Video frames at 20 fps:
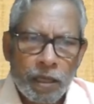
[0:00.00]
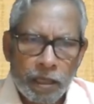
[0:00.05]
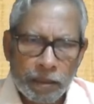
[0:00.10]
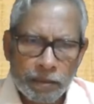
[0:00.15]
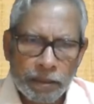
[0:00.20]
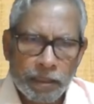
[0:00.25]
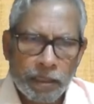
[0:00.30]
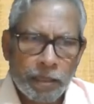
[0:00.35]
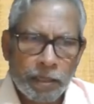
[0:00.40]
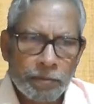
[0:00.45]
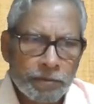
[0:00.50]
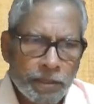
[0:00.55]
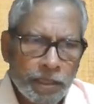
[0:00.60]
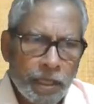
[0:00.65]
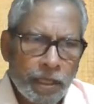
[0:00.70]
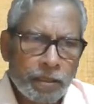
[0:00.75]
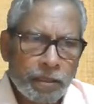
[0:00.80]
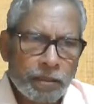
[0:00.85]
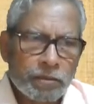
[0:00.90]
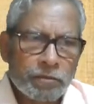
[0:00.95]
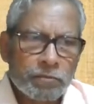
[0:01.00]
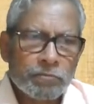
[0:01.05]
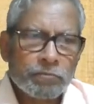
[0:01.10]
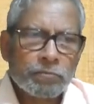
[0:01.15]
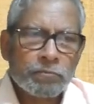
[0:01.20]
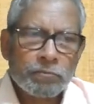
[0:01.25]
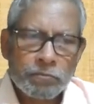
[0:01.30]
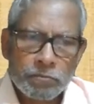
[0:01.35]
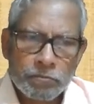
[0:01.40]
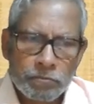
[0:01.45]
And then after that,
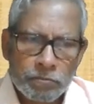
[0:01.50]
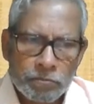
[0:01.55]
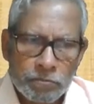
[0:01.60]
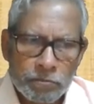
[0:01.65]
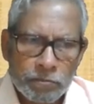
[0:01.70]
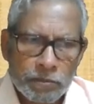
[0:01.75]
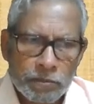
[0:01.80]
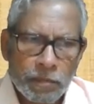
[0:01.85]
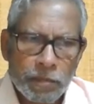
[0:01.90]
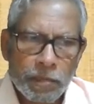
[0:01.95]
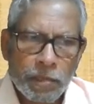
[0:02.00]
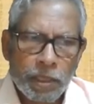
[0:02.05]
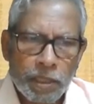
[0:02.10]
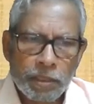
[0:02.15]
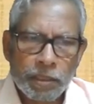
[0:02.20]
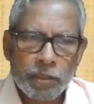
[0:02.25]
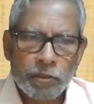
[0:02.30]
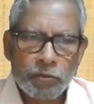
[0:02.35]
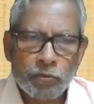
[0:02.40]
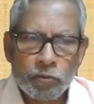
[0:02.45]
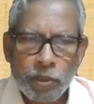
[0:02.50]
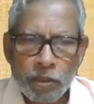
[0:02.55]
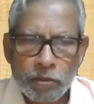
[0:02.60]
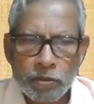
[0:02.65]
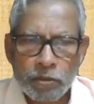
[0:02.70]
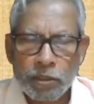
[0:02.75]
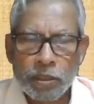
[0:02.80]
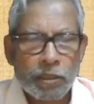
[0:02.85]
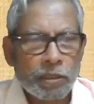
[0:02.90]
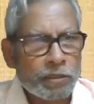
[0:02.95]
in the
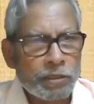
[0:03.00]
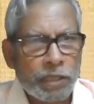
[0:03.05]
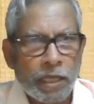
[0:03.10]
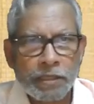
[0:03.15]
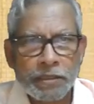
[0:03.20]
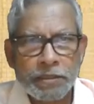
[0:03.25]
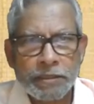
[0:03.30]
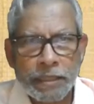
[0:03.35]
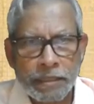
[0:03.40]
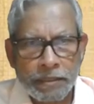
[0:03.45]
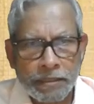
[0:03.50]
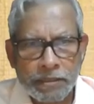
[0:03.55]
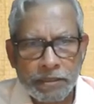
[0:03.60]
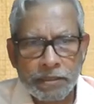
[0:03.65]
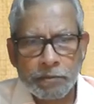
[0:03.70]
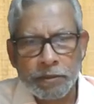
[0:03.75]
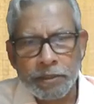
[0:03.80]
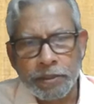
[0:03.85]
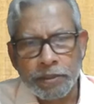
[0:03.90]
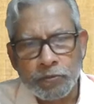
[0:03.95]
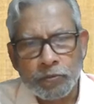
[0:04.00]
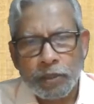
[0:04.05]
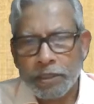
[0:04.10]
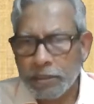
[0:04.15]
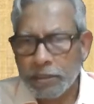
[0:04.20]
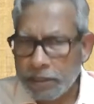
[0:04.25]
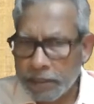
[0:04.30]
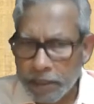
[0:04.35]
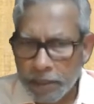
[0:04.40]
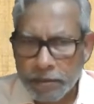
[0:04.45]
1987 to
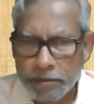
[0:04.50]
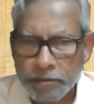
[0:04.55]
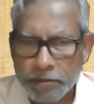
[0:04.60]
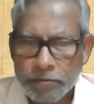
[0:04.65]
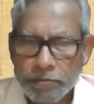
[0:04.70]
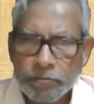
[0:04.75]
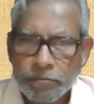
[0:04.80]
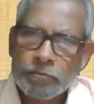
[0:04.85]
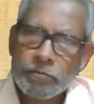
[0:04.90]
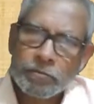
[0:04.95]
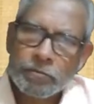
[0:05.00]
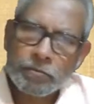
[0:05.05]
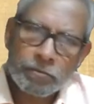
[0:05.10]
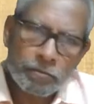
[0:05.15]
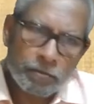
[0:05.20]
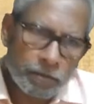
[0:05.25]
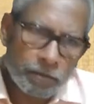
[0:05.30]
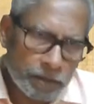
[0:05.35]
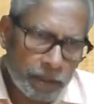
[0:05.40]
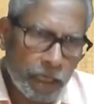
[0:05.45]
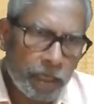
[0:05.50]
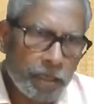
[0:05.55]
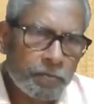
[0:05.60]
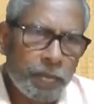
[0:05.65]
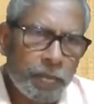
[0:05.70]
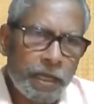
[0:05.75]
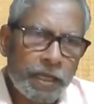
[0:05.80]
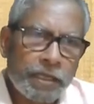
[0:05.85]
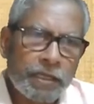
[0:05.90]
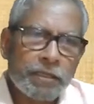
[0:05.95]
88,
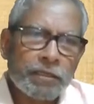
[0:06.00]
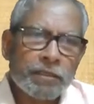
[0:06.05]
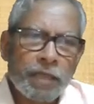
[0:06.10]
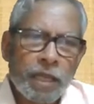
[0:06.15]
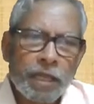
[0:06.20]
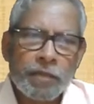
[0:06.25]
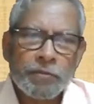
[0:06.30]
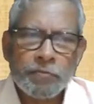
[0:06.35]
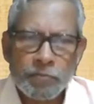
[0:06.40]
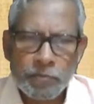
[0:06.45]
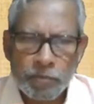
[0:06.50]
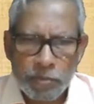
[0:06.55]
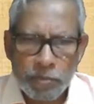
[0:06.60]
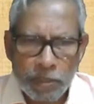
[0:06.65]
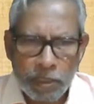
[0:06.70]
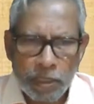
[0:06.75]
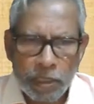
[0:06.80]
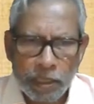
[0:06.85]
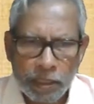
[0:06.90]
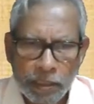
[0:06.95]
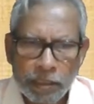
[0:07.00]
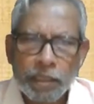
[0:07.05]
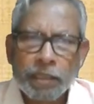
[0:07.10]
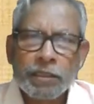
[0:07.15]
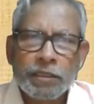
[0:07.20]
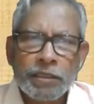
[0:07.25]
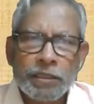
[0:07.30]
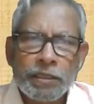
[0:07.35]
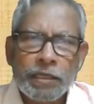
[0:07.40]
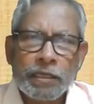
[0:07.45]
that planning time,
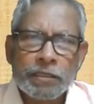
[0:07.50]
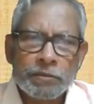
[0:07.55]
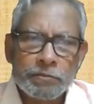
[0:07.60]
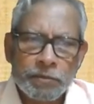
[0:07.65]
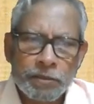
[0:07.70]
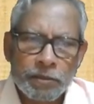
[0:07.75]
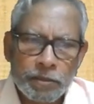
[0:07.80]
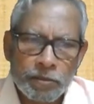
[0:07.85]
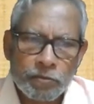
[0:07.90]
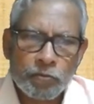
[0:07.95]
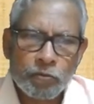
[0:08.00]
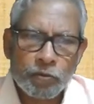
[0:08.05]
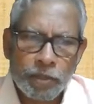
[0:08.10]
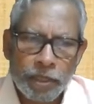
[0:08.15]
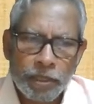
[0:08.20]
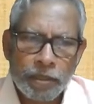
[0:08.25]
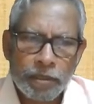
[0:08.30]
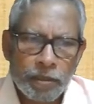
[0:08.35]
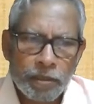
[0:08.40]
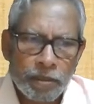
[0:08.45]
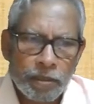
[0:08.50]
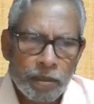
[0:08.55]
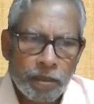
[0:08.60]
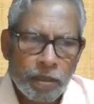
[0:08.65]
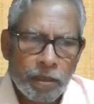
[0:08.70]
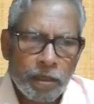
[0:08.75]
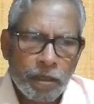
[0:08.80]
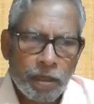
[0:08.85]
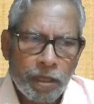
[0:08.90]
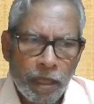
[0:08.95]
another three has been included.
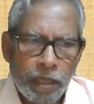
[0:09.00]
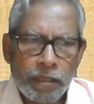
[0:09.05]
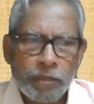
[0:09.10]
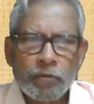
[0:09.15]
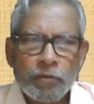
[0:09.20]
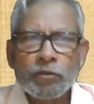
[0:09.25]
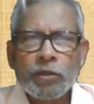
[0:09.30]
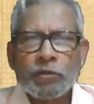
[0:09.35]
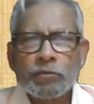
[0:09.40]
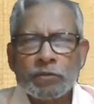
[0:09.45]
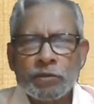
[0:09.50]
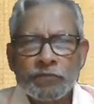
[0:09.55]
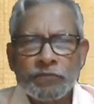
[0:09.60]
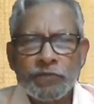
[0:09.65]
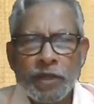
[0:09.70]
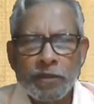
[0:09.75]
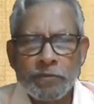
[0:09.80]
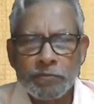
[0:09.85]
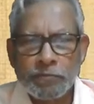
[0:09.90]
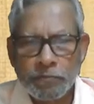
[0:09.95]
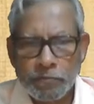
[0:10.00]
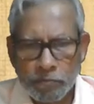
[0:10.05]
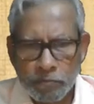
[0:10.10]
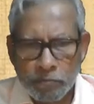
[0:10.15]
And 2005,